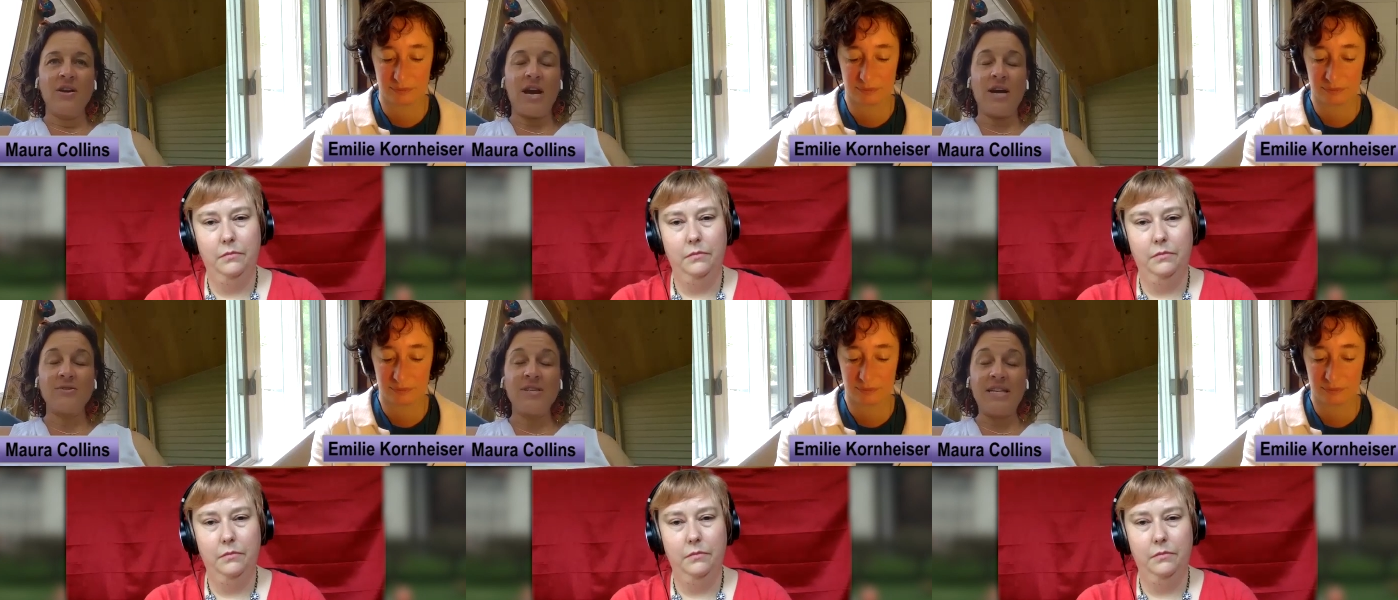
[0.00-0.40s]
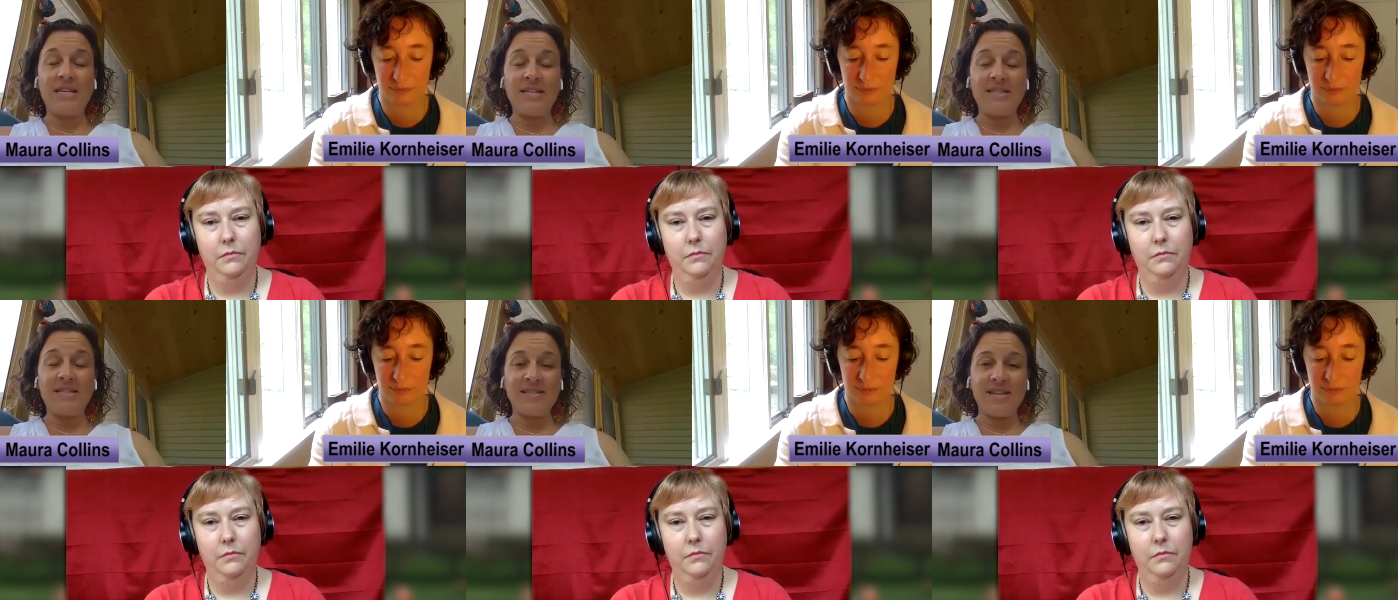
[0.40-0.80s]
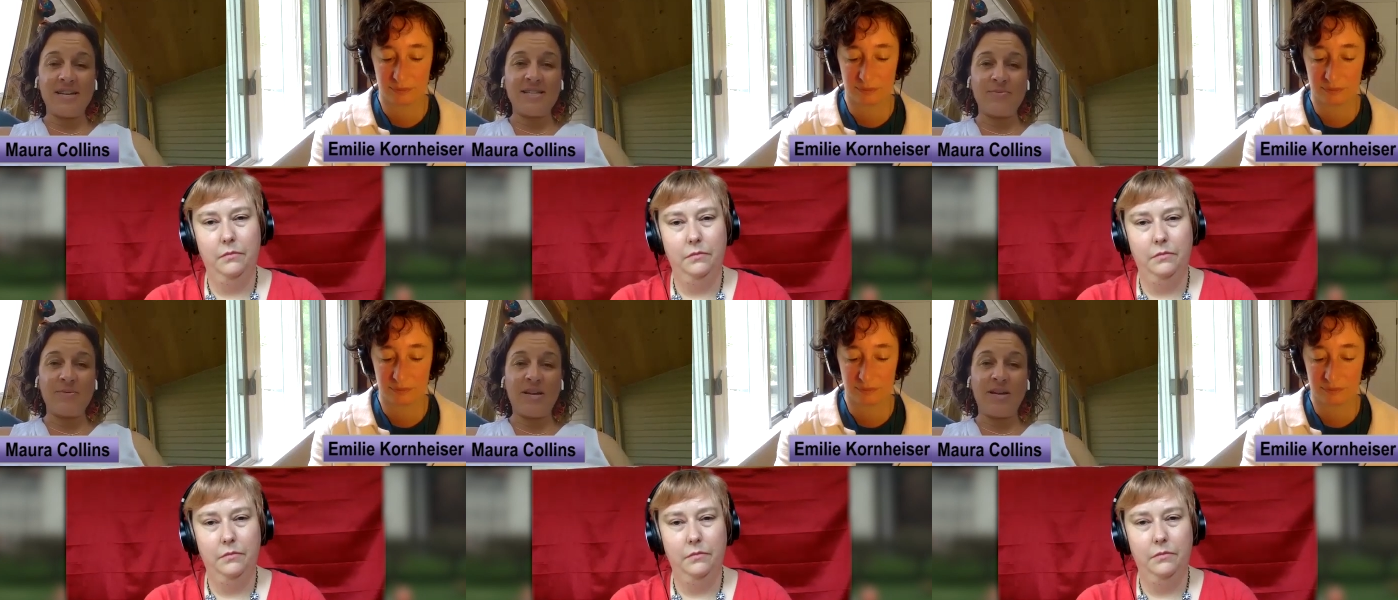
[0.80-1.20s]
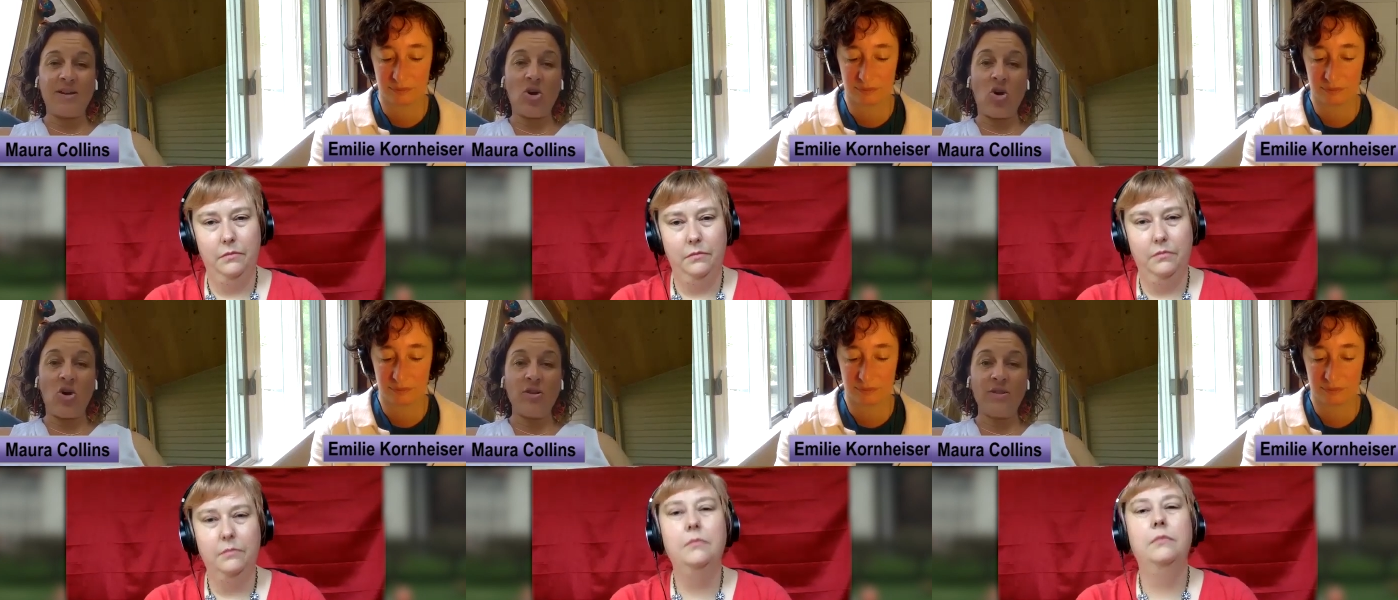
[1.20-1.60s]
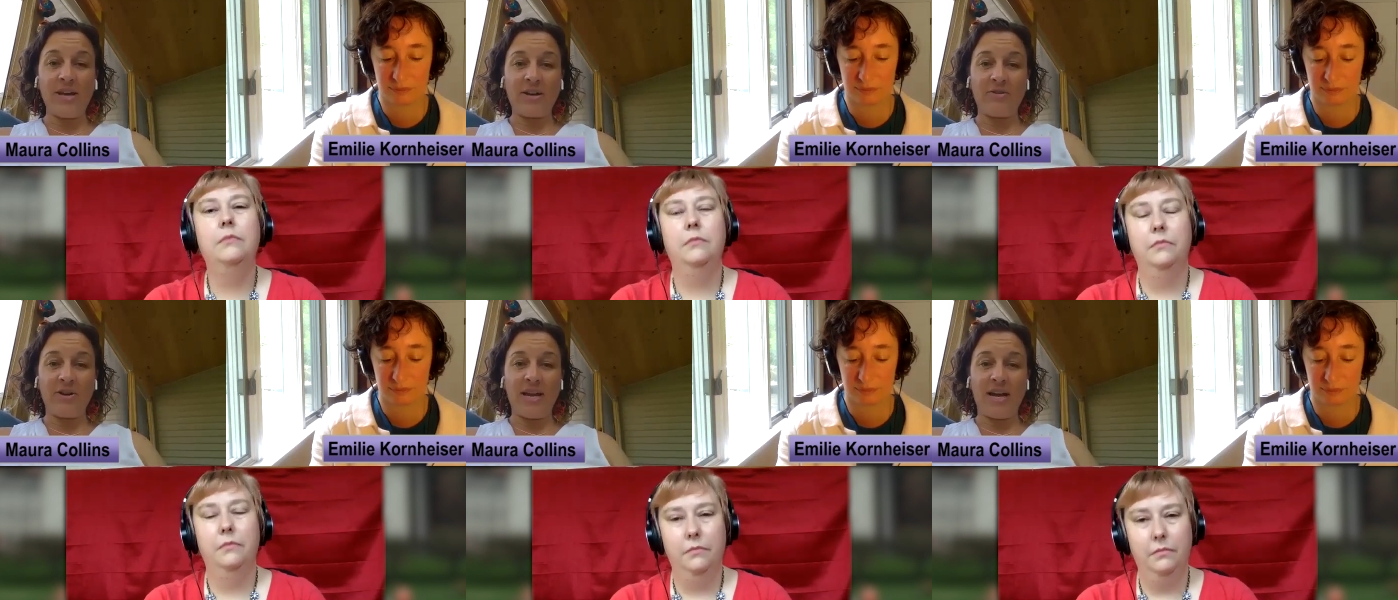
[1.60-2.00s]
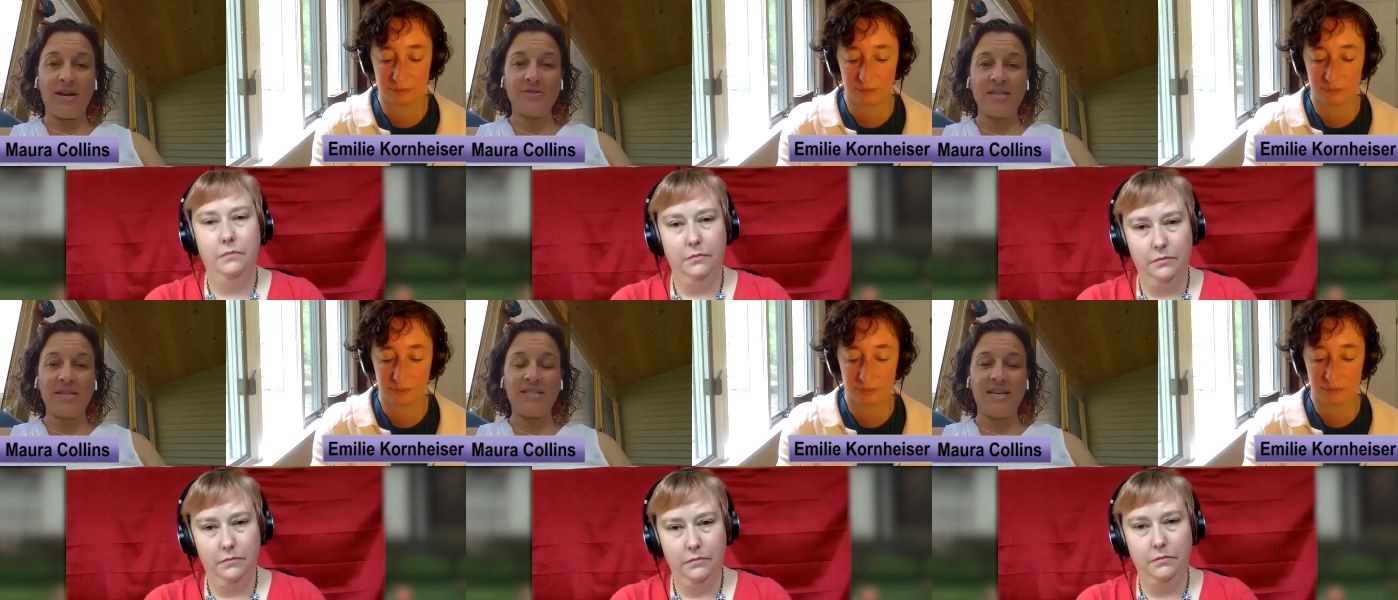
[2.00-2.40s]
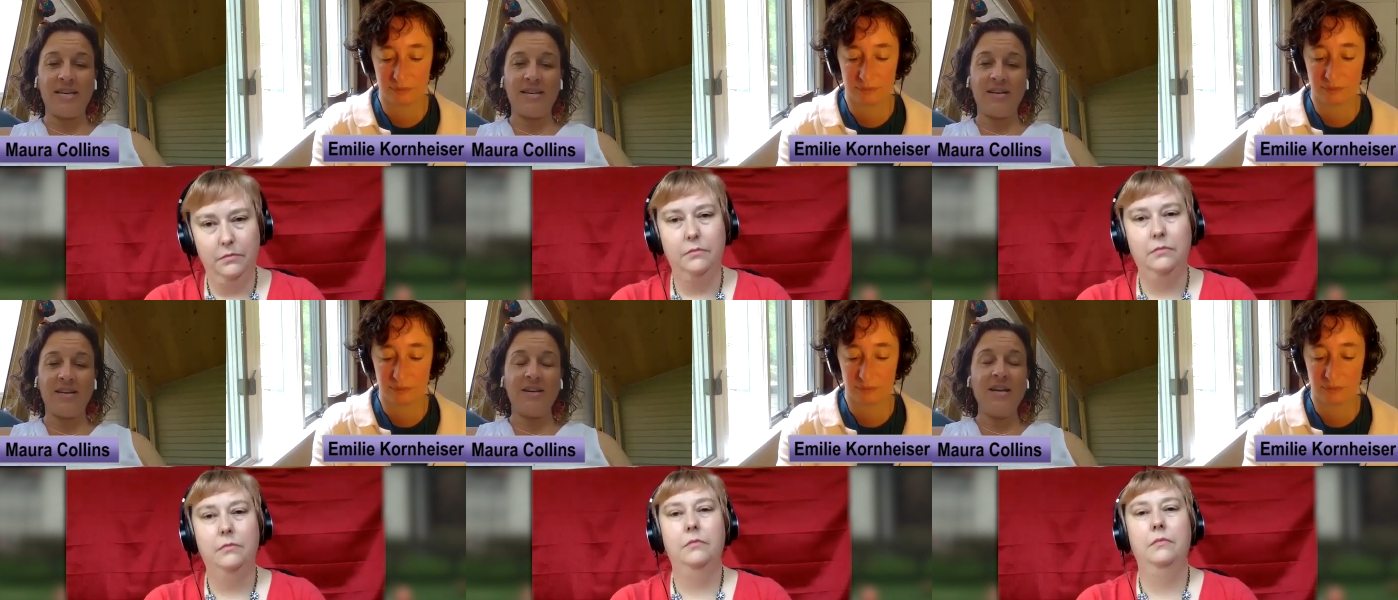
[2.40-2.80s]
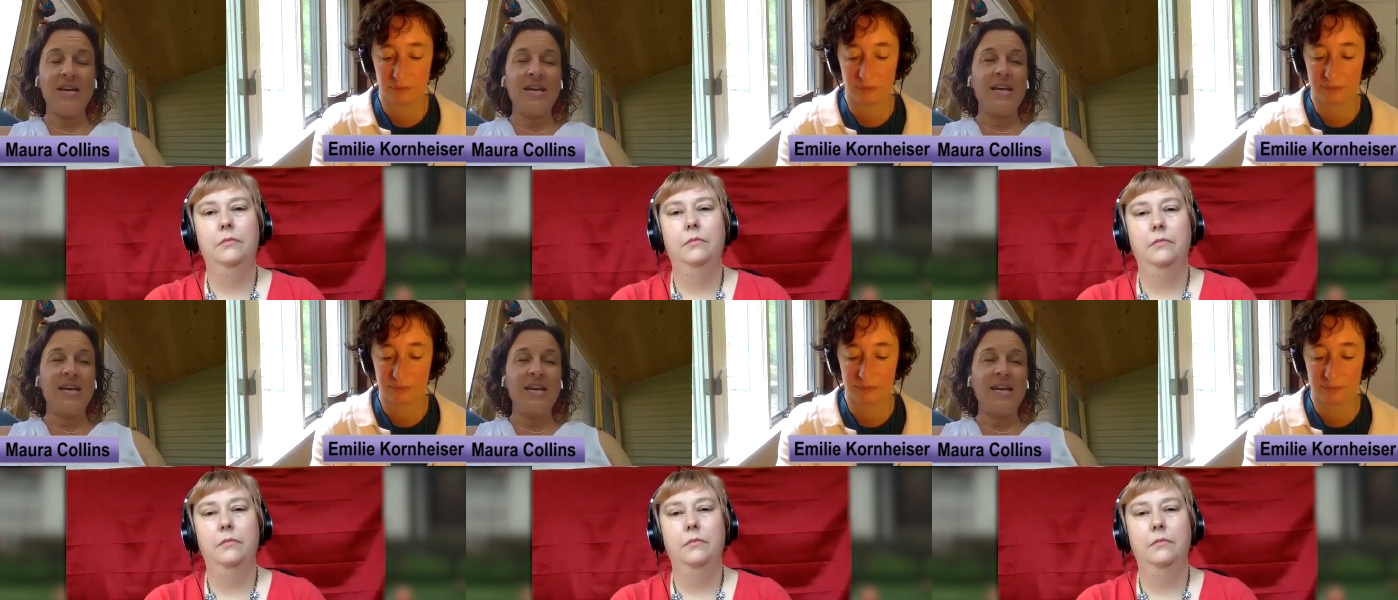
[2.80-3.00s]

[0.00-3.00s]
Speaker 1: housing needs assessment and all that great housing data